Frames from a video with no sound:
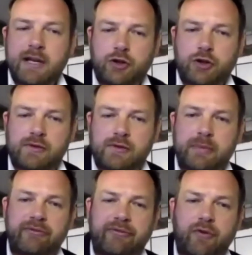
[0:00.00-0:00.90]
many
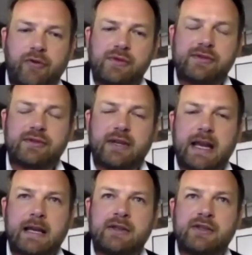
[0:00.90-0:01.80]
insurers and
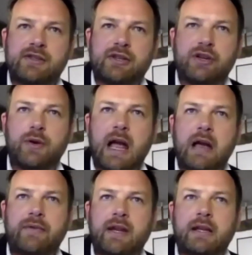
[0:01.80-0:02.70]
reinsurers have been
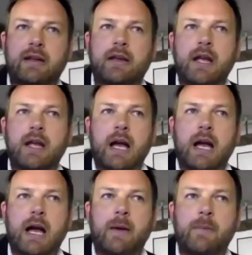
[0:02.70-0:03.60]
forced
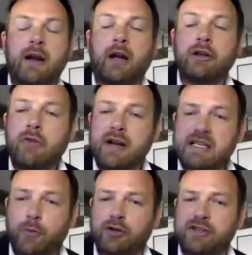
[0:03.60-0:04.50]
into
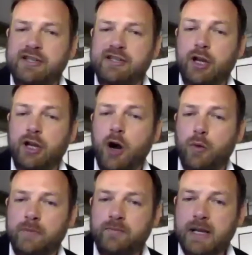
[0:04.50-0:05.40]
having
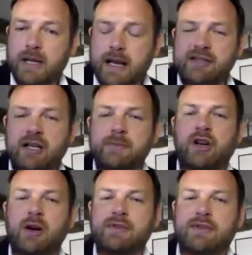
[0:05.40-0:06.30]
an underwriting policy
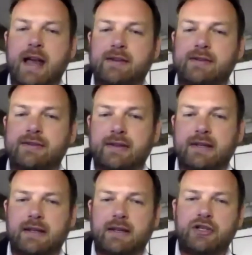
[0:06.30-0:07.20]
on coal. And
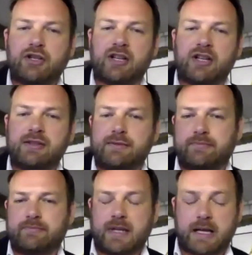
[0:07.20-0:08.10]
sometimes
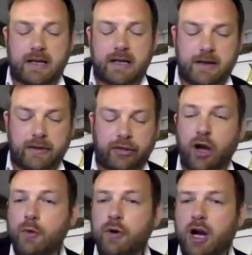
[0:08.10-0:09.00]
that's just
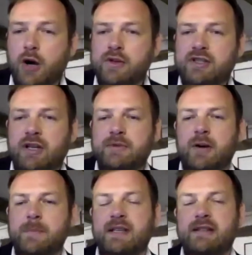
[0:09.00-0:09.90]
thermal
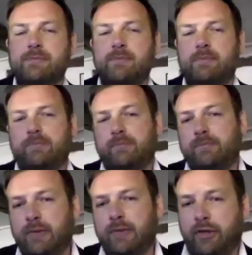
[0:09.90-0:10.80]
coal, sometimes
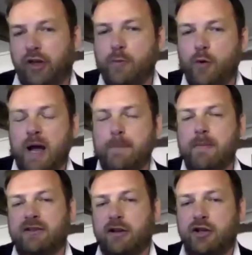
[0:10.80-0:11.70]
it's thermal
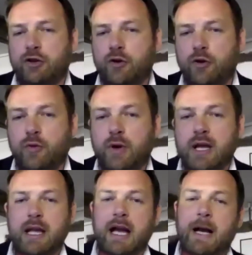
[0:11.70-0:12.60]
and
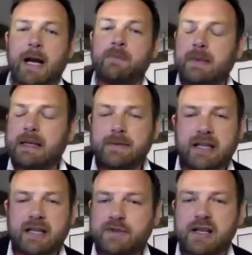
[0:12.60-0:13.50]
metallurgical.
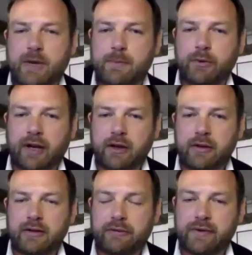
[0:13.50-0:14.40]
Sometimes people don't know
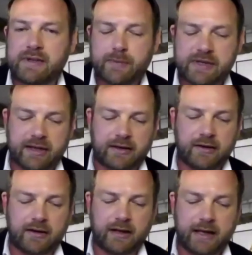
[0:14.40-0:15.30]
the difference,
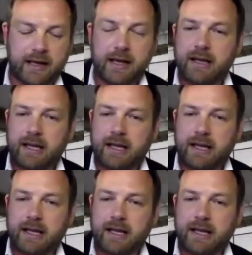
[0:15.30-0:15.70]
particularly